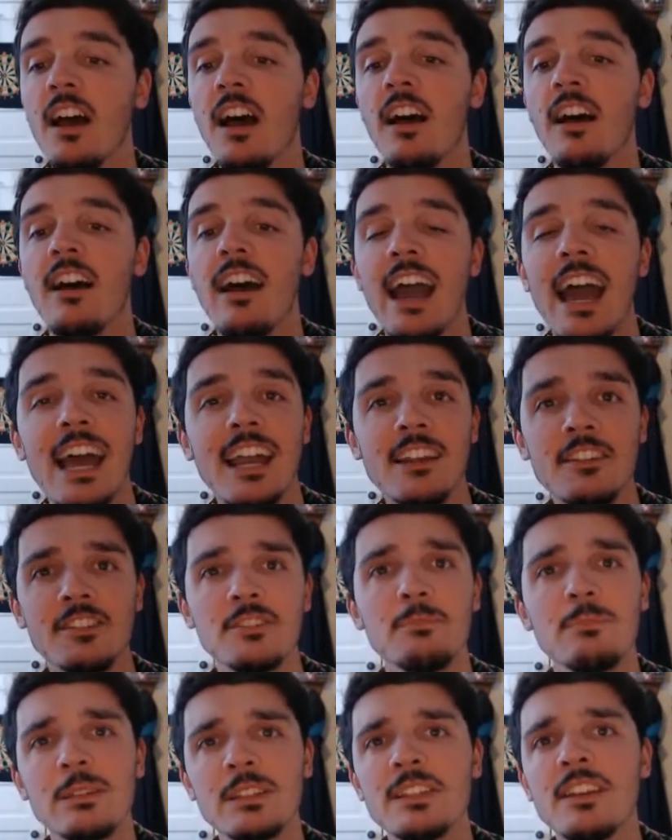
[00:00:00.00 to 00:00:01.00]
had a
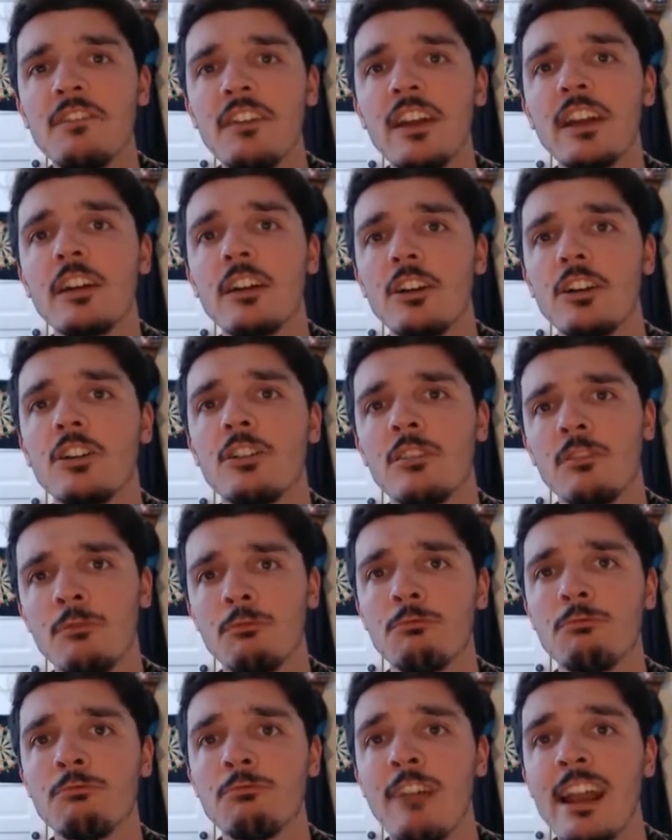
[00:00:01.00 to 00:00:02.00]
specific
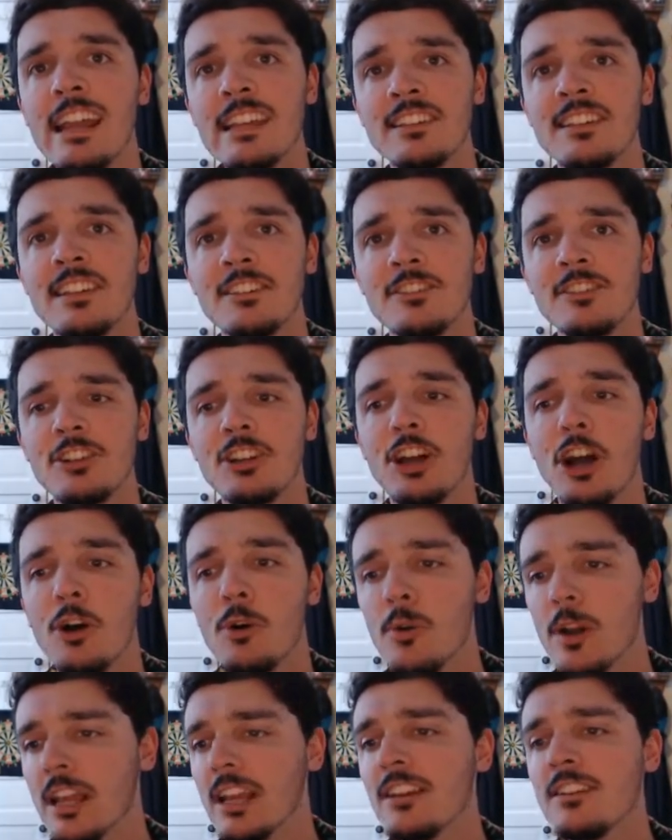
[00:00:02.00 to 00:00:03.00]
racist
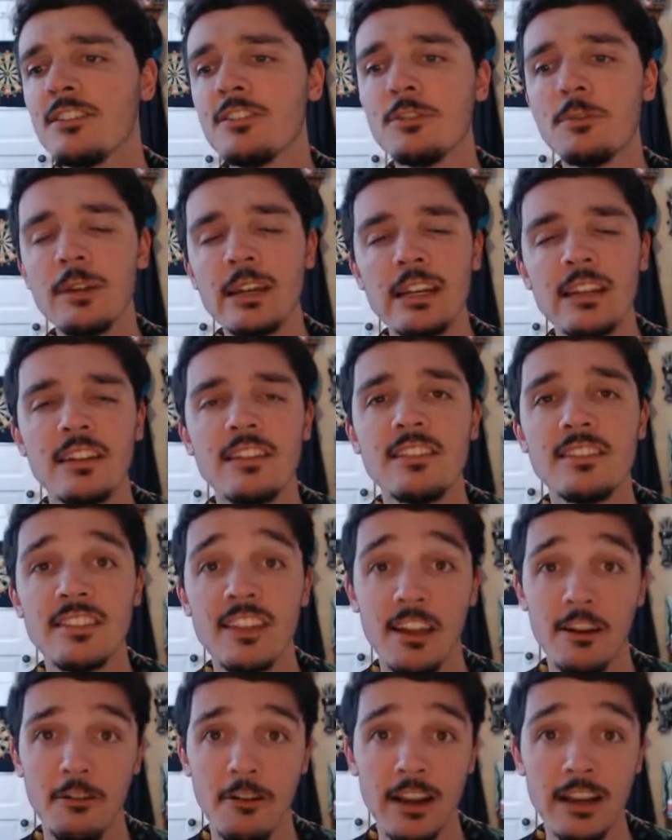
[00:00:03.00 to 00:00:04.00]
coding to it,
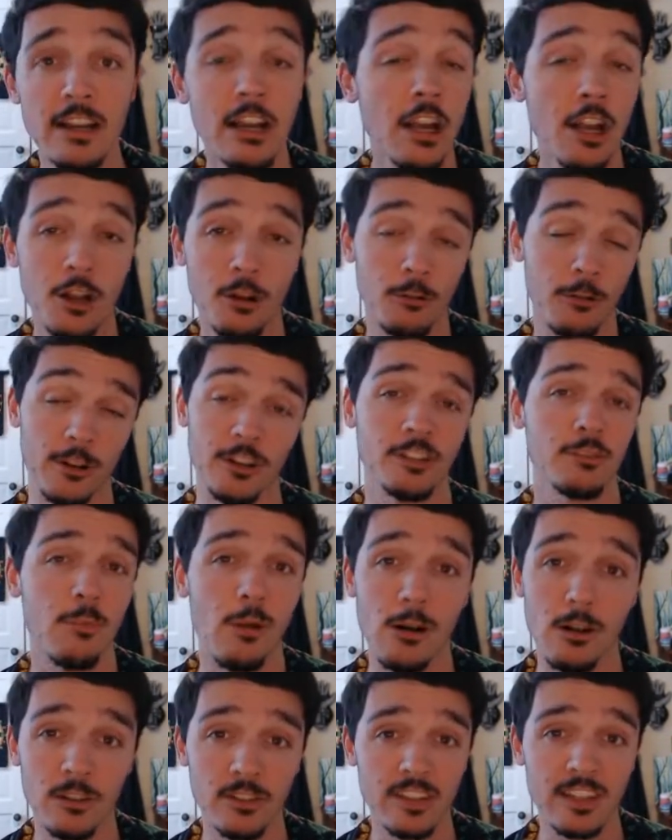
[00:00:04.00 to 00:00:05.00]
considering Chris
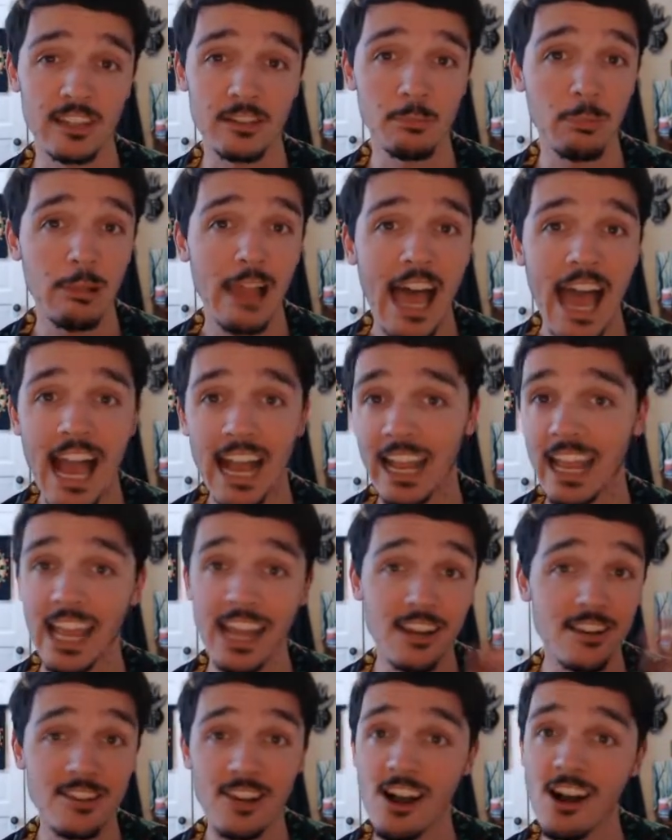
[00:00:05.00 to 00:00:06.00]
Smalls is black
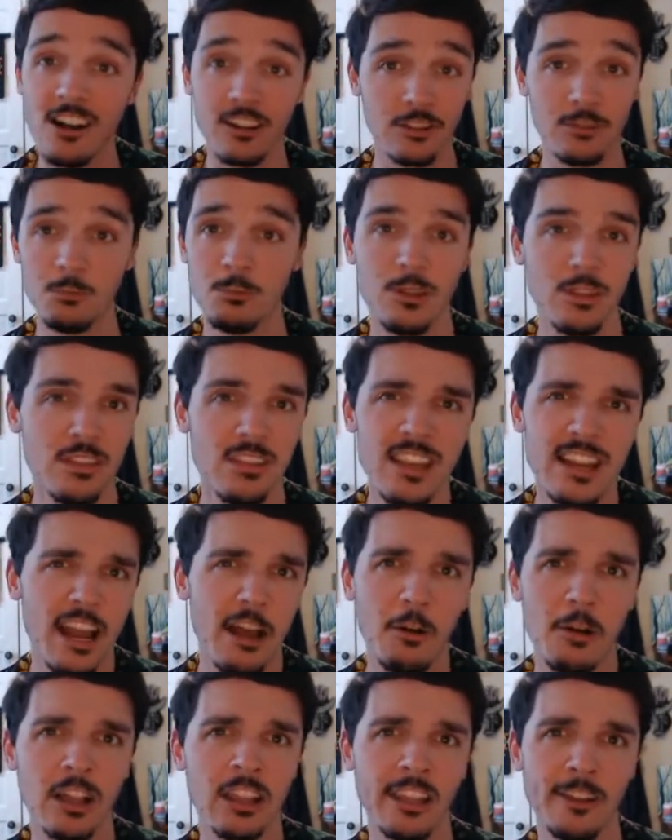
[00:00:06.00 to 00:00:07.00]
and talks with,
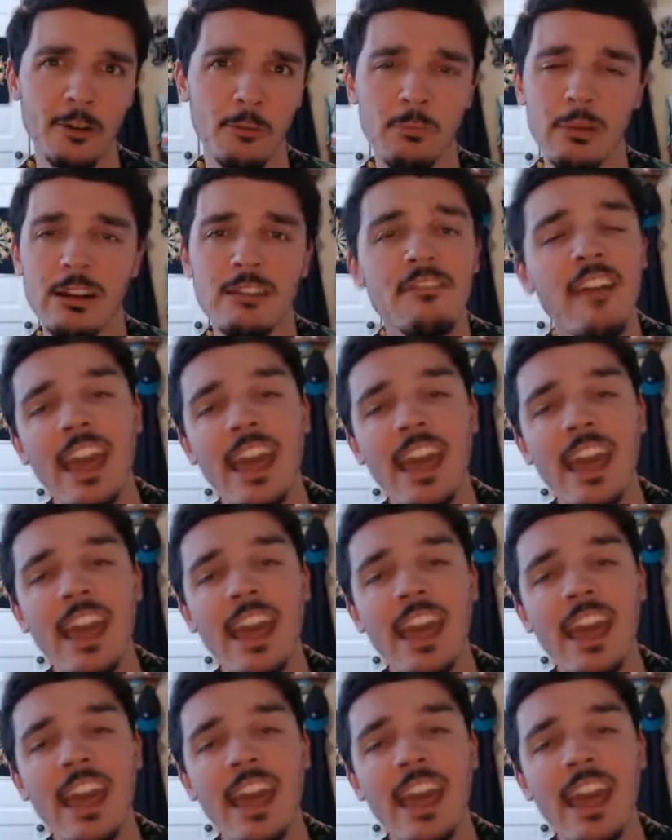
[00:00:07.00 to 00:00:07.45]
a little bit of